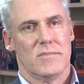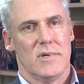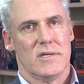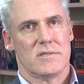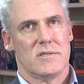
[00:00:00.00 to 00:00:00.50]

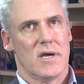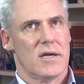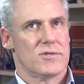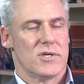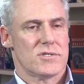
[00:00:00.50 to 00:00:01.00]
it's
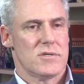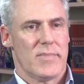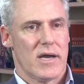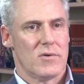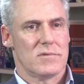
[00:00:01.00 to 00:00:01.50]
not just
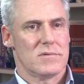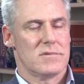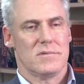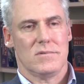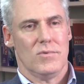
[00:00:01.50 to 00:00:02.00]
about
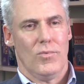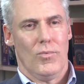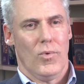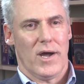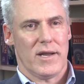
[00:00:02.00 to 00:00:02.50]

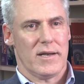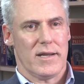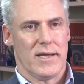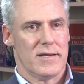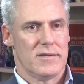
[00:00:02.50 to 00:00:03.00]
wanting to
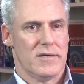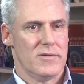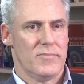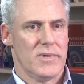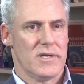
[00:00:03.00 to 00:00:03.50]
get it
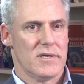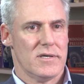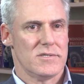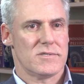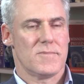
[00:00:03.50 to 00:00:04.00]
done
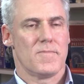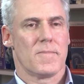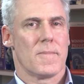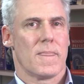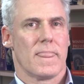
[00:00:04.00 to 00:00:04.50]
because
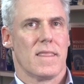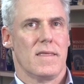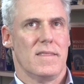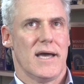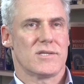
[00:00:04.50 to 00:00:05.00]

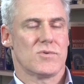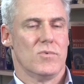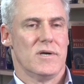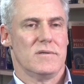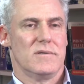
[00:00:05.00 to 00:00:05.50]
that's
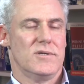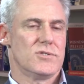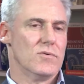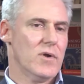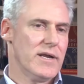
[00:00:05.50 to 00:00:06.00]
what is
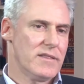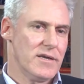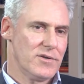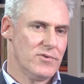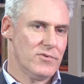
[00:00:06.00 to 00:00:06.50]
the right
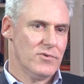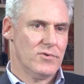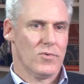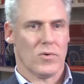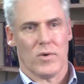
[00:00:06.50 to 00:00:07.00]
thing to
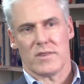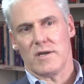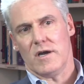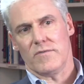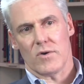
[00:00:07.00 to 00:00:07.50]
do or what the
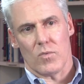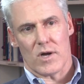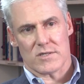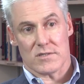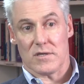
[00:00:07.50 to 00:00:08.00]
governor
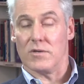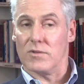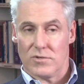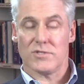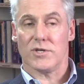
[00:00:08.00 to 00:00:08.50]
wants done.
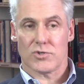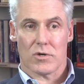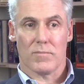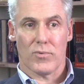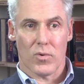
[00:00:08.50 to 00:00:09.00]
Those things
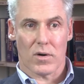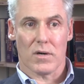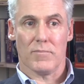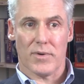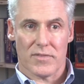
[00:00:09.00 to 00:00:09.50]
are
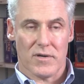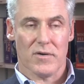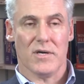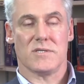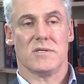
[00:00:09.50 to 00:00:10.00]
important, but
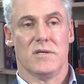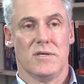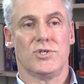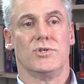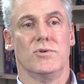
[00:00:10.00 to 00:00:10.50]
there is an
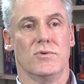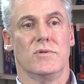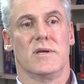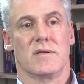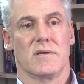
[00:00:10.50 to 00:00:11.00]

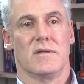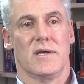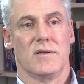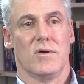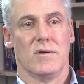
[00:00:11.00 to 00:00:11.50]
issue
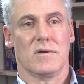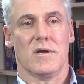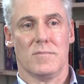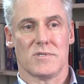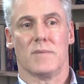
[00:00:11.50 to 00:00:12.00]
that
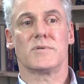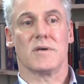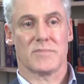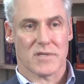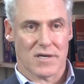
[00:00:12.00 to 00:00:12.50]
comes up
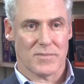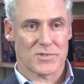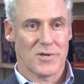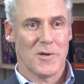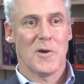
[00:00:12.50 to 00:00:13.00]

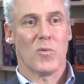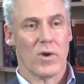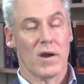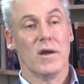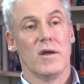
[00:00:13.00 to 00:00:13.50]
sometimes
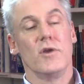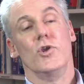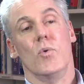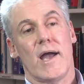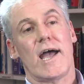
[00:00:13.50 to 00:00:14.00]
where
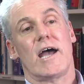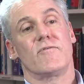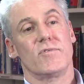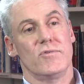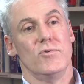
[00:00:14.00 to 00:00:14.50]
you
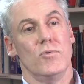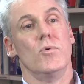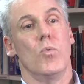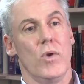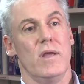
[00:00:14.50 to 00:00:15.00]
have to
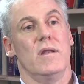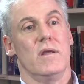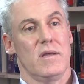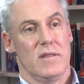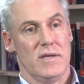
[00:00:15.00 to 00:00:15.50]

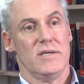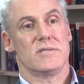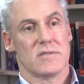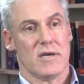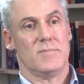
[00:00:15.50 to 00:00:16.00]
win
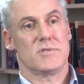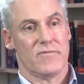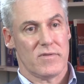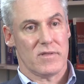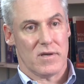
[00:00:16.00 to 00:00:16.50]
these types
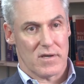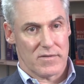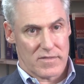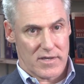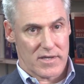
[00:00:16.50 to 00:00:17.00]
of
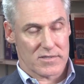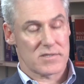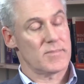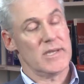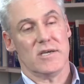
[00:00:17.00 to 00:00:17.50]

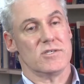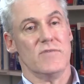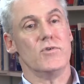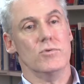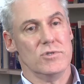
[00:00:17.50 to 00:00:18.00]
things, because
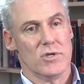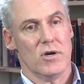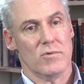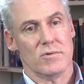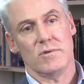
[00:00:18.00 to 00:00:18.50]
if you
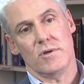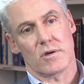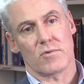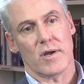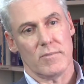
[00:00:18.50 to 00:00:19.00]
don't,
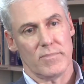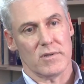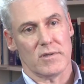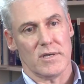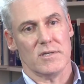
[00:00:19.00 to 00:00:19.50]
your
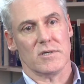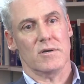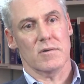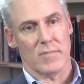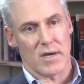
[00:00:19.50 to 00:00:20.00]
credibility is
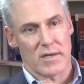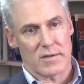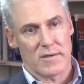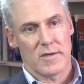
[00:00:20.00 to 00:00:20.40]
undermined